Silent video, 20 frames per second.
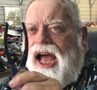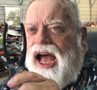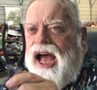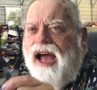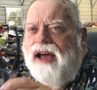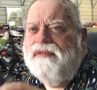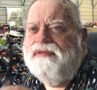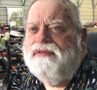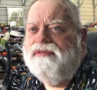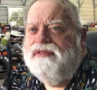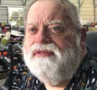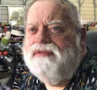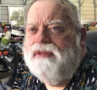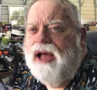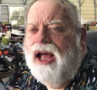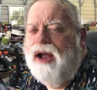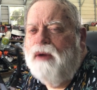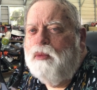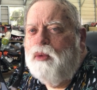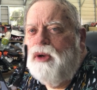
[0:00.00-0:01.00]

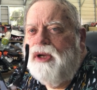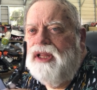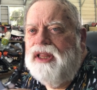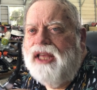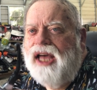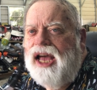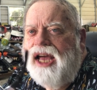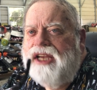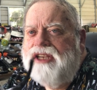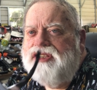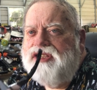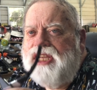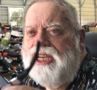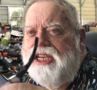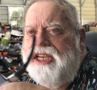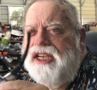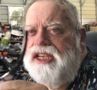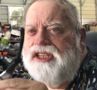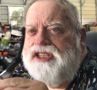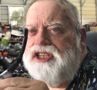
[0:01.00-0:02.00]
I realized the
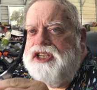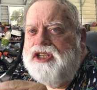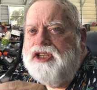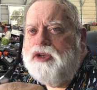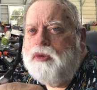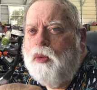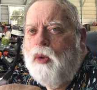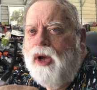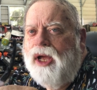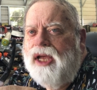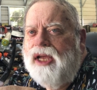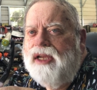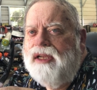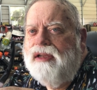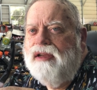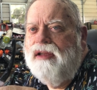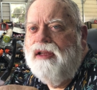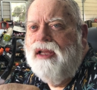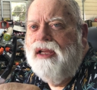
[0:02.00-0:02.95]
easiest way